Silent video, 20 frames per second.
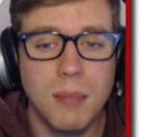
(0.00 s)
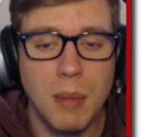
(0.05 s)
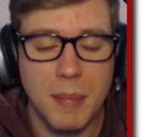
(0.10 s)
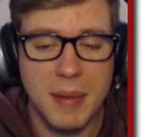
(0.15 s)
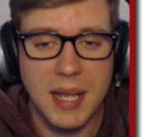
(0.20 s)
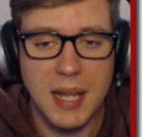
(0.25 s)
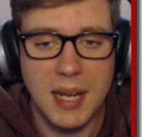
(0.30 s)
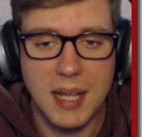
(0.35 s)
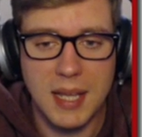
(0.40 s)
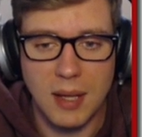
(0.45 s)
I'm an
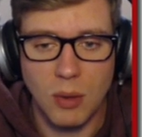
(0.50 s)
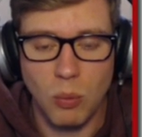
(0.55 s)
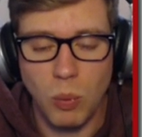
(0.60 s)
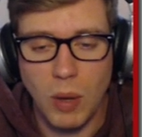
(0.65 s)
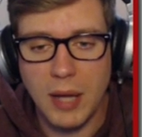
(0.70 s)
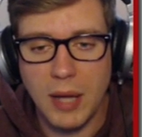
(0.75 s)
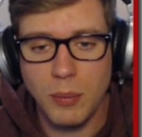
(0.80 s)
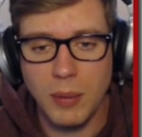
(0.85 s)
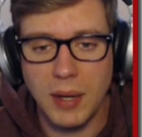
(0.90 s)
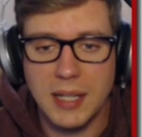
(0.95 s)
idiot.
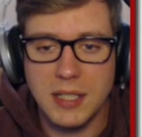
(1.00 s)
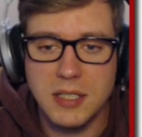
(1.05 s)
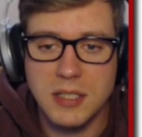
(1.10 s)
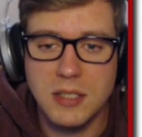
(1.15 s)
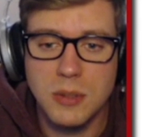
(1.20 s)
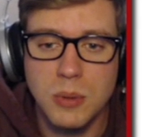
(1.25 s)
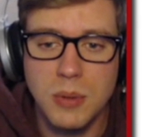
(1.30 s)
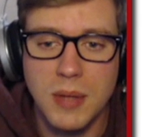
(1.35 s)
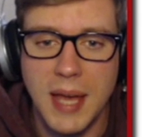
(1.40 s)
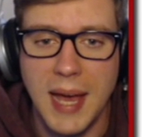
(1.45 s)
Why would I
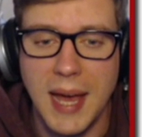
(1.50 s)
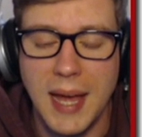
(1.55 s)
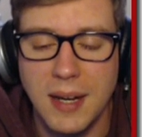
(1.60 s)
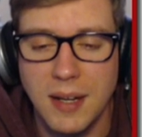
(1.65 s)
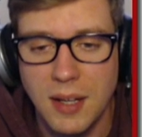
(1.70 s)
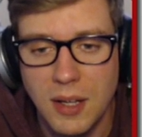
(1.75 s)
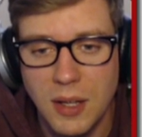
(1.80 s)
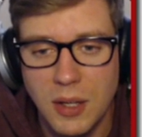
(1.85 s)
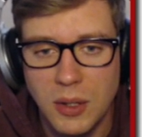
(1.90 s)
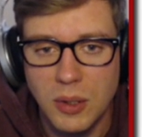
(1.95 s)
do that?
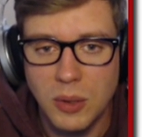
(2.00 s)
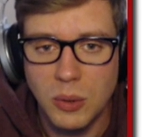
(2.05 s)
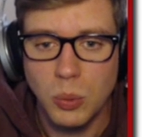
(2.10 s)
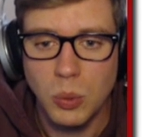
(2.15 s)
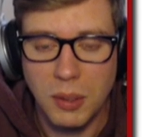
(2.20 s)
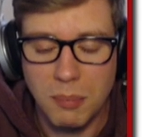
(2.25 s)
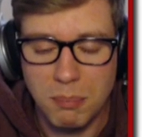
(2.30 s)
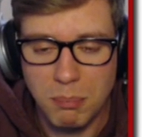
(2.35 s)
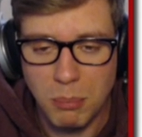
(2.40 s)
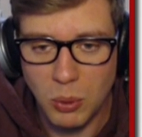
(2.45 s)

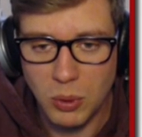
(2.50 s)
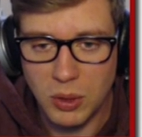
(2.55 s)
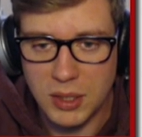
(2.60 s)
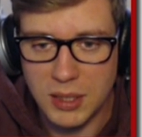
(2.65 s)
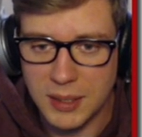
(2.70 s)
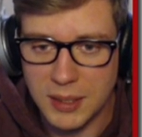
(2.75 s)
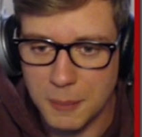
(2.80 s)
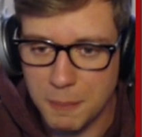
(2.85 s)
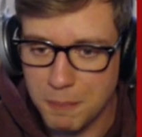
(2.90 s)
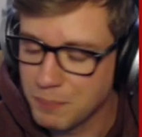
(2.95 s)
What a
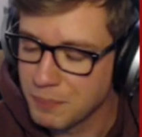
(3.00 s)
moron.